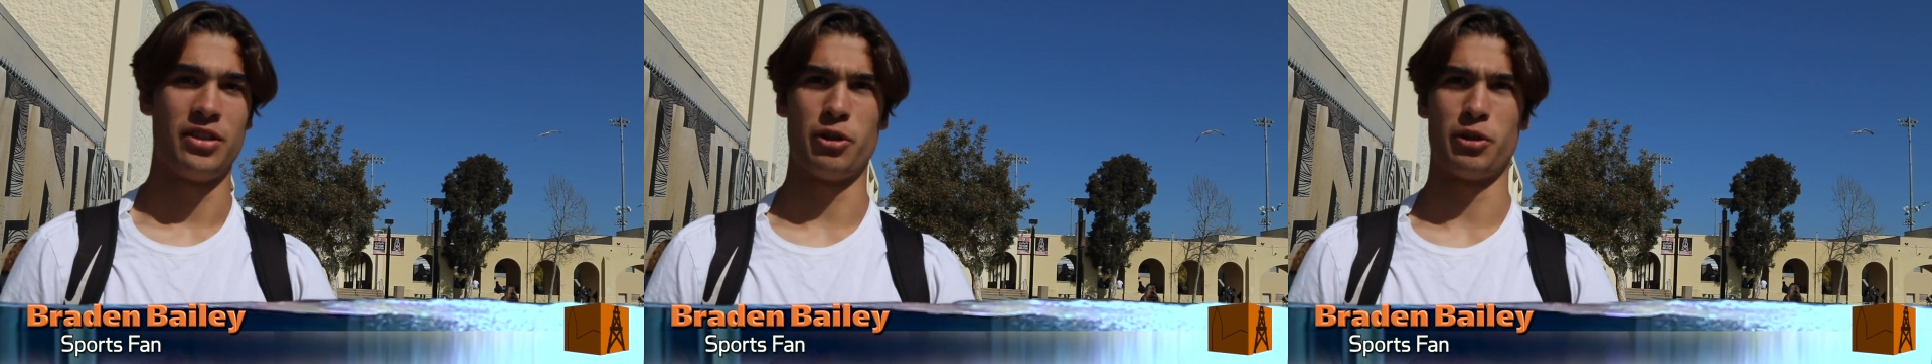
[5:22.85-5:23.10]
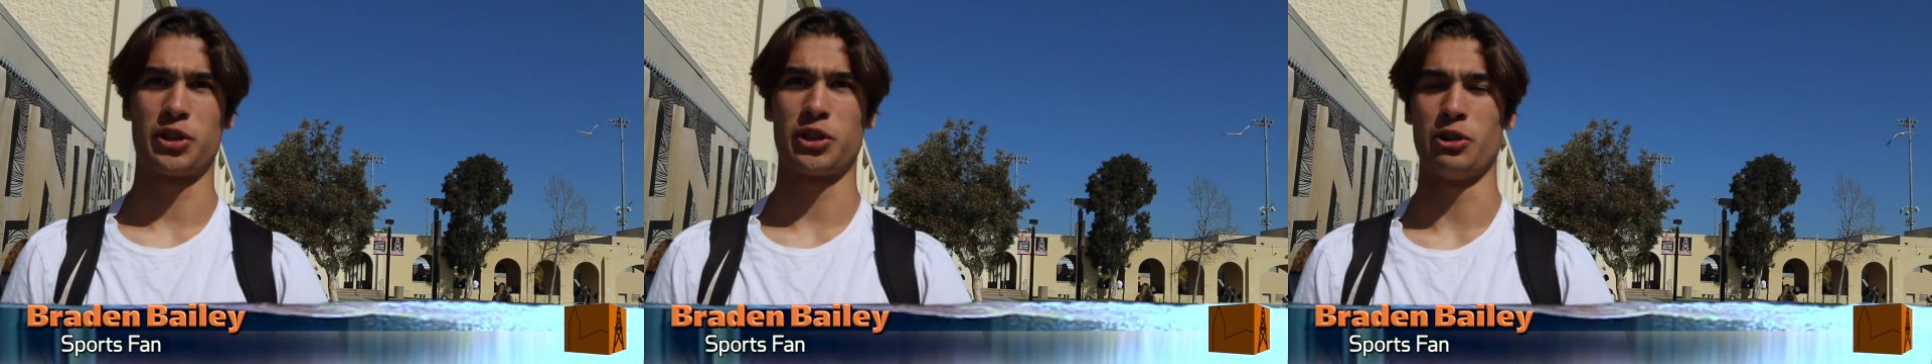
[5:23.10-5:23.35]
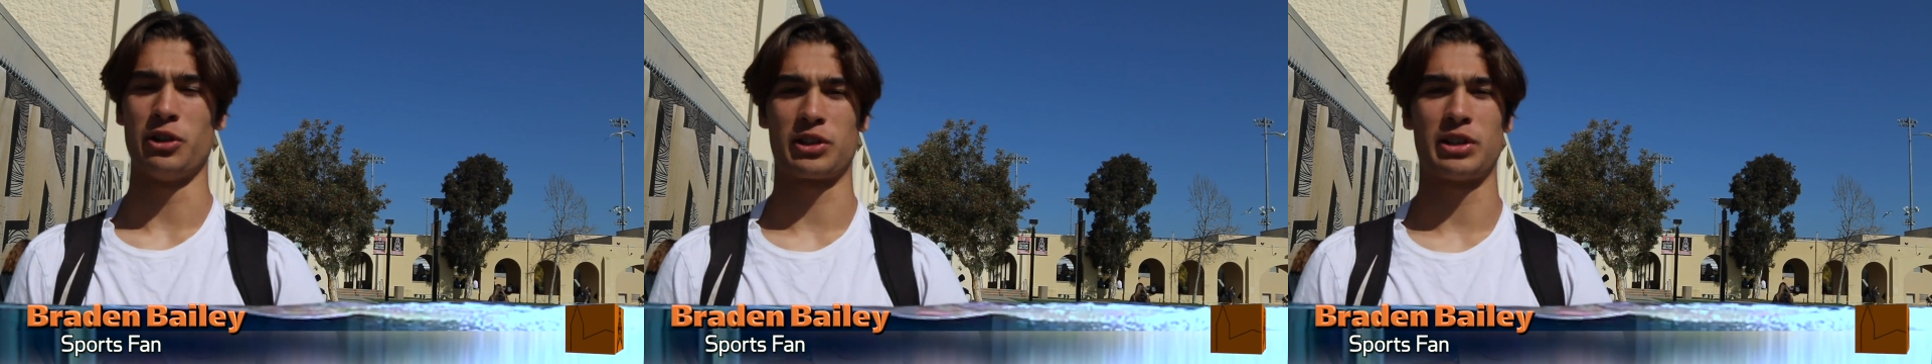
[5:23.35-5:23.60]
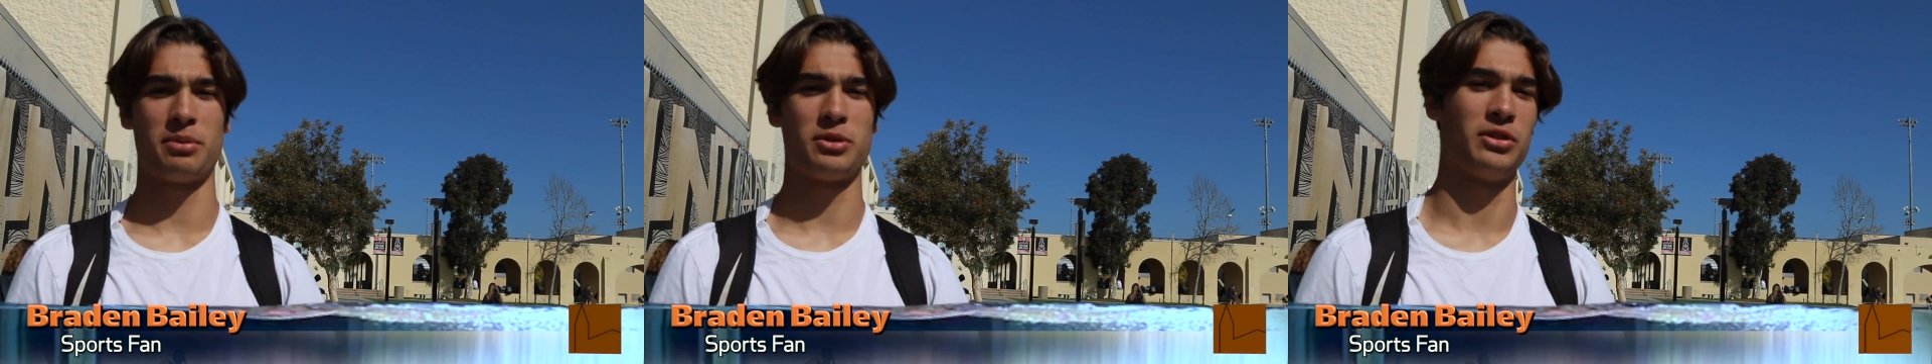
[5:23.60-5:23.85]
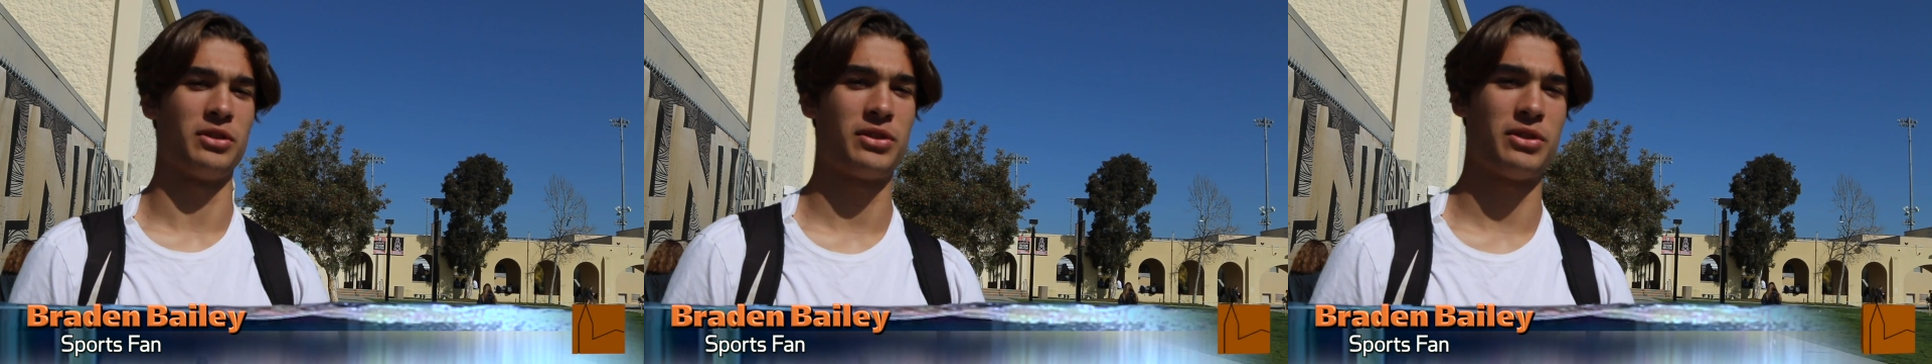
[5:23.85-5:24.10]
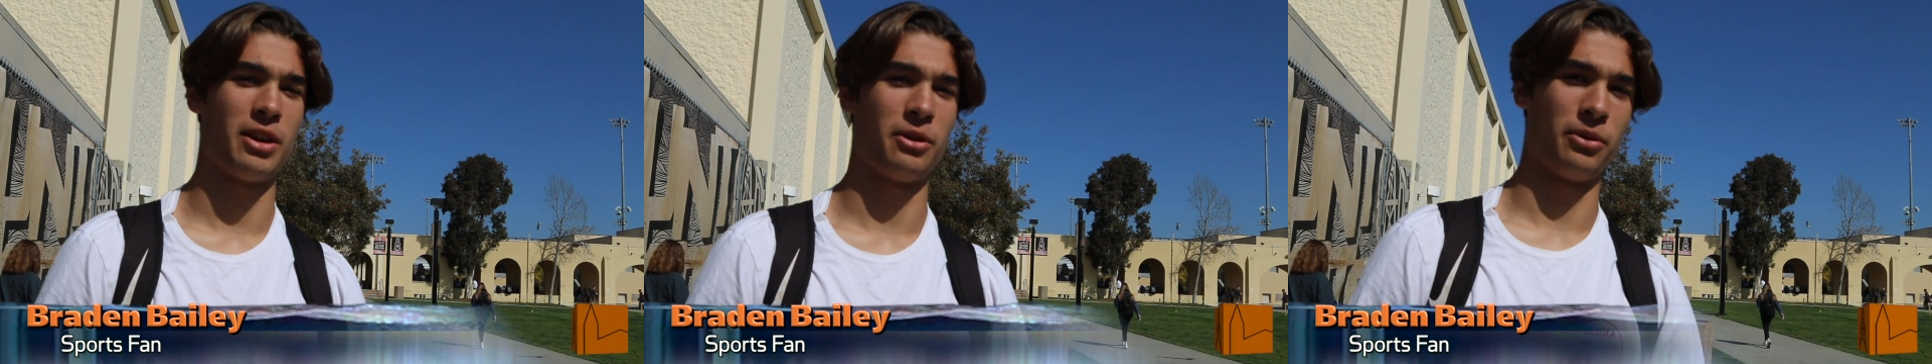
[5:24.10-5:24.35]
there are certain
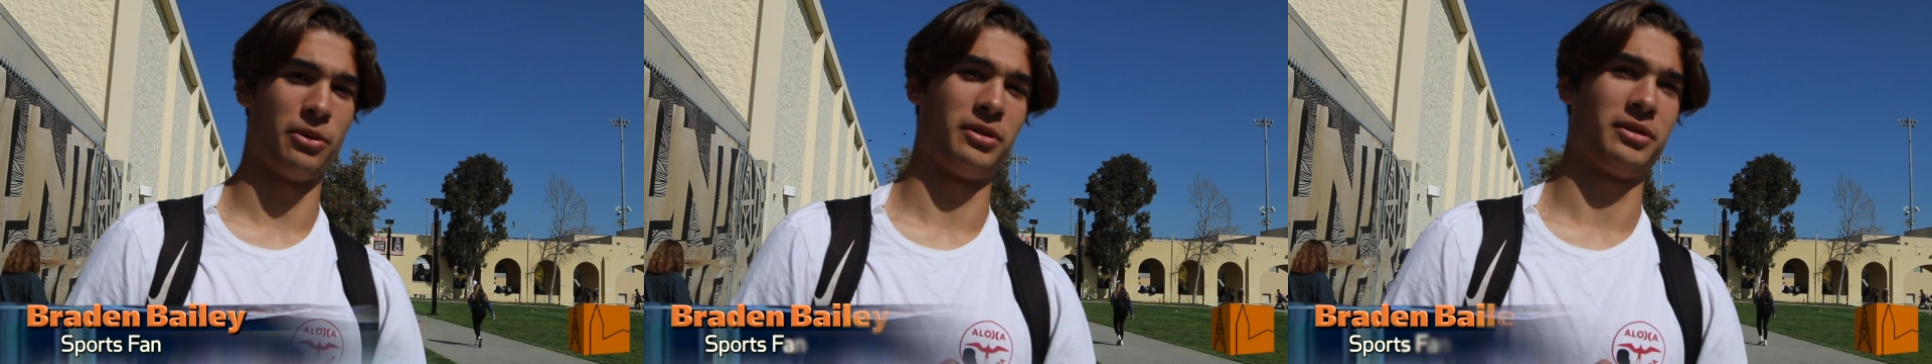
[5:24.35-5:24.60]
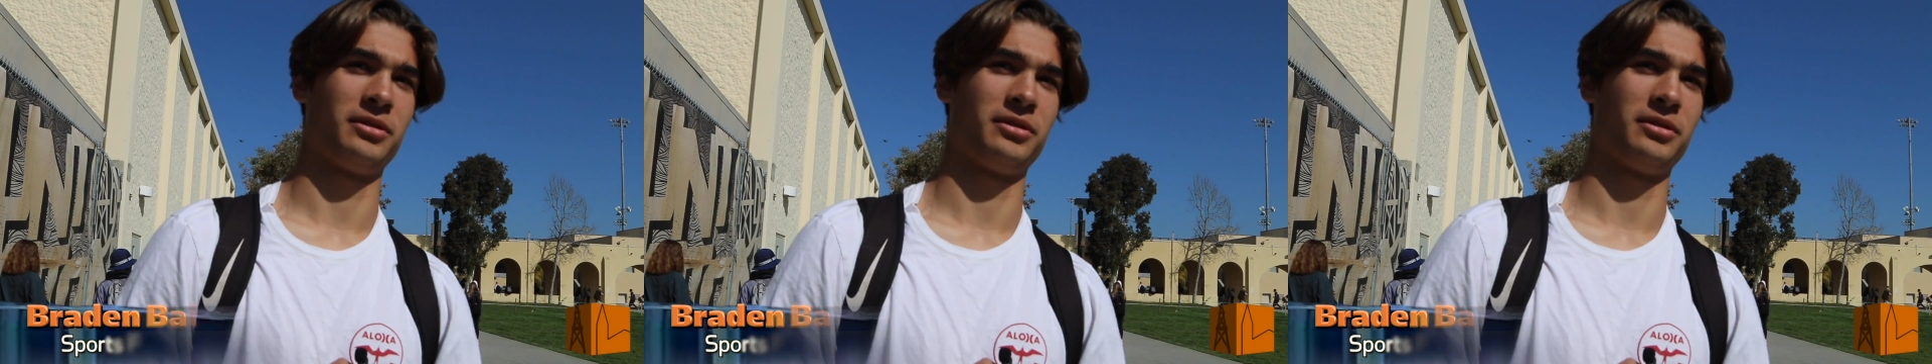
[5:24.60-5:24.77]
exceptions to that rule.